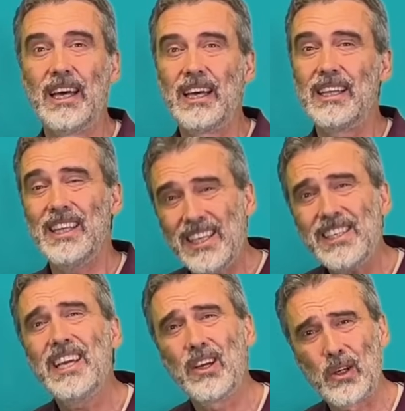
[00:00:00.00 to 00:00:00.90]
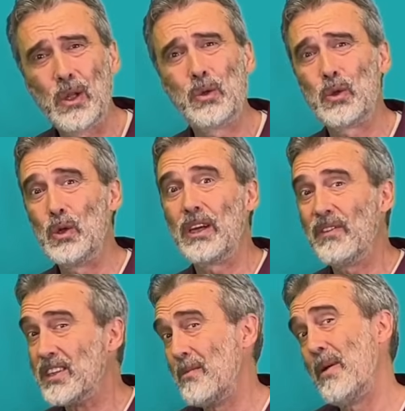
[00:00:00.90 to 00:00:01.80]
Let's take a closer look at
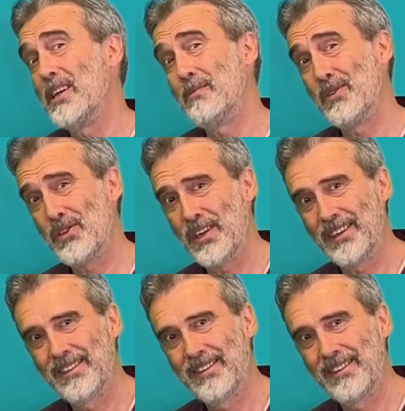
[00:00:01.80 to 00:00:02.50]
this amazing machine.